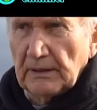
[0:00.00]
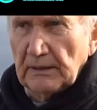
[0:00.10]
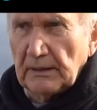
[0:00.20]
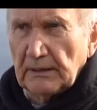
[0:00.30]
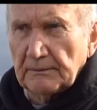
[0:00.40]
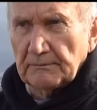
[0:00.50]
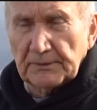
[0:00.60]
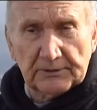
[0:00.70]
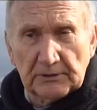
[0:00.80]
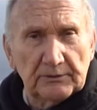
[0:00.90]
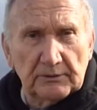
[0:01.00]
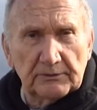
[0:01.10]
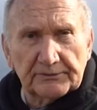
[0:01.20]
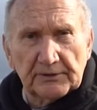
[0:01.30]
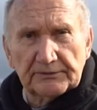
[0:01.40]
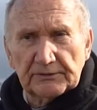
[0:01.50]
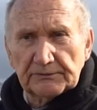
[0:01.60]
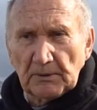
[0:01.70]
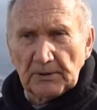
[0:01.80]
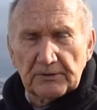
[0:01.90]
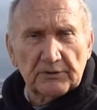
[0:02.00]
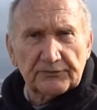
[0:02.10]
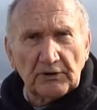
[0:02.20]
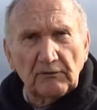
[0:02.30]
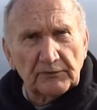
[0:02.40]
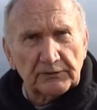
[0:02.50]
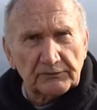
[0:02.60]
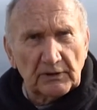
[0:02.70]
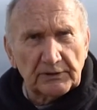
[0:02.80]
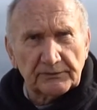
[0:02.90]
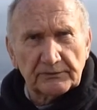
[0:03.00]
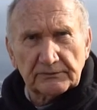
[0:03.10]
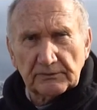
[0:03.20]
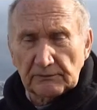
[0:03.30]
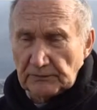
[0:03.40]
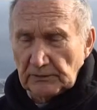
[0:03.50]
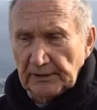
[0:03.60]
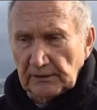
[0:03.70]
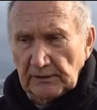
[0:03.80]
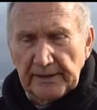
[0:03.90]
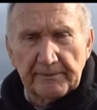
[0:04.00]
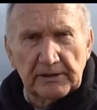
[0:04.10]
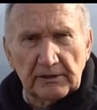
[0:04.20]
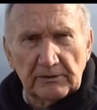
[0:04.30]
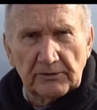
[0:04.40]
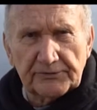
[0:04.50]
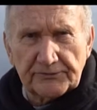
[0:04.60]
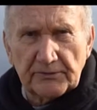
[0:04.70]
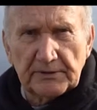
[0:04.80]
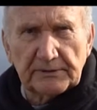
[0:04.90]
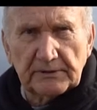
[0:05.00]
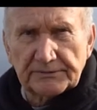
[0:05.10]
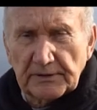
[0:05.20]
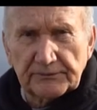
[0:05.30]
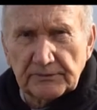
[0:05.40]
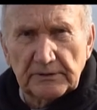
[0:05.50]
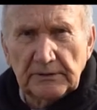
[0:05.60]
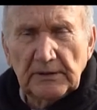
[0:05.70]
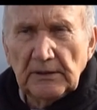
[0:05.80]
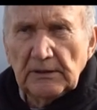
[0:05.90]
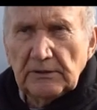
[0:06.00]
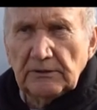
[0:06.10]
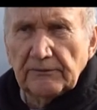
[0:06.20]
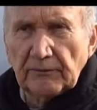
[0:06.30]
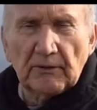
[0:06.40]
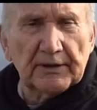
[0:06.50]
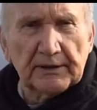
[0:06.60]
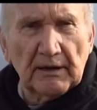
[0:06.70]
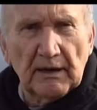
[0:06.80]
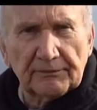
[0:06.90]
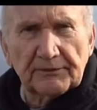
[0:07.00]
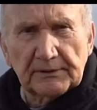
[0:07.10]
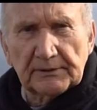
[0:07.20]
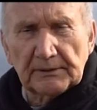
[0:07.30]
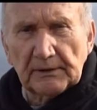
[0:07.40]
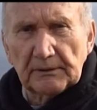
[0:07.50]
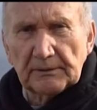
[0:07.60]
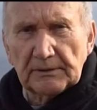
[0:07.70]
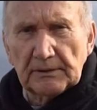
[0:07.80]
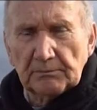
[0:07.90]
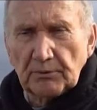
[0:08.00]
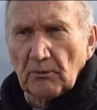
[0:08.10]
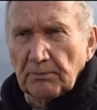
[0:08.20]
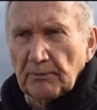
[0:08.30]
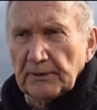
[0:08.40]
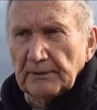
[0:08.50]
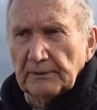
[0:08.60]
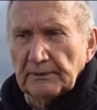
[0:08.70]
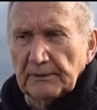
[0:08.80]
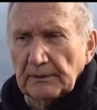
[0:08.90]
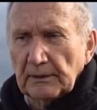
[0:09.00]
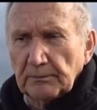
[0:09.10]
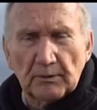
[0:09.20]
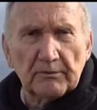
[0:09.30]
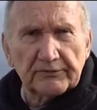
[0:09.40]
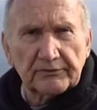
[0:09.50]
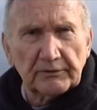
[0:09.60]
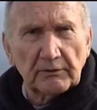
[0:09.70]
uh, but the good news is it's part of your shellfish license. So if you like clamming and oystering, etc., you've already got the uh, the appropriate uh, permission